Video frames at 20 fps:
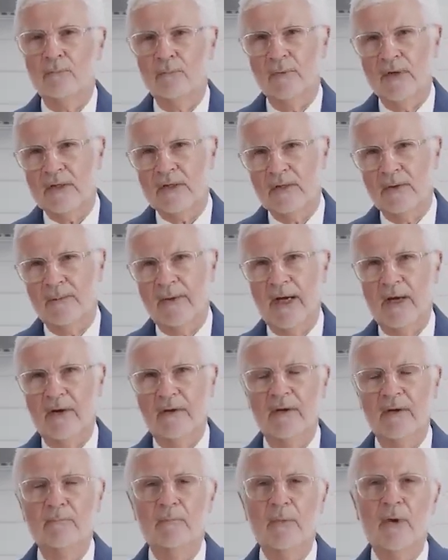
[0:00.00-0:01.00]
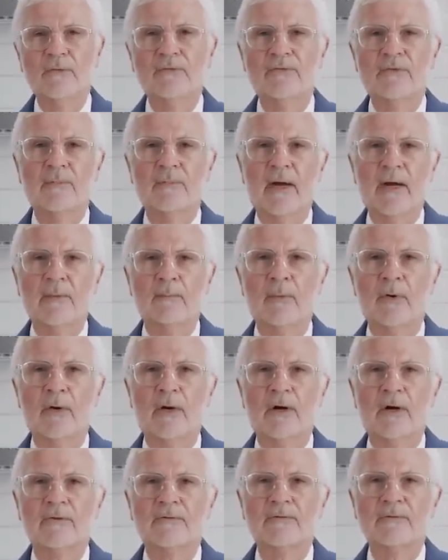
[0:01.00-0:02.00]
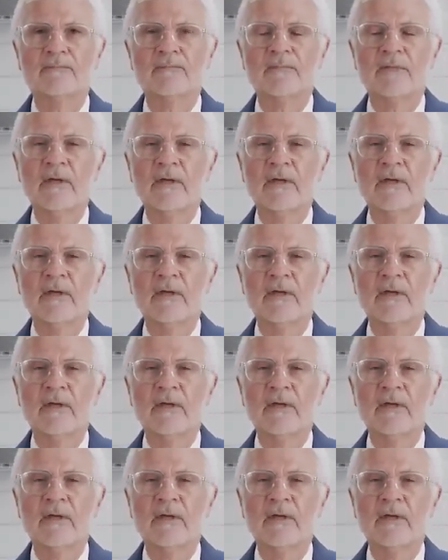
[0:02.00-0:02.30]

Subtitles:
written about in most of my books